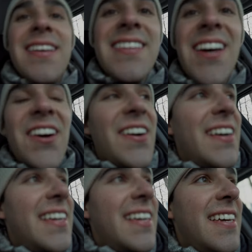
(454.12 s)
So
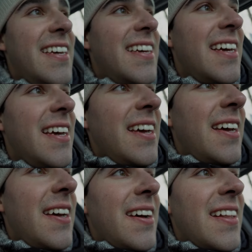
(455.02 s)

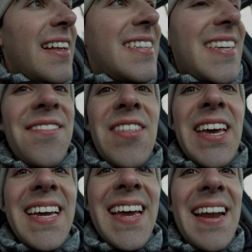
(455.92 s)
let's see if they
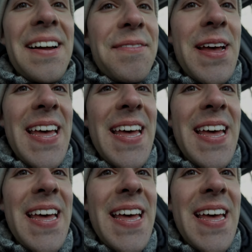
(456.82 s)
can get up.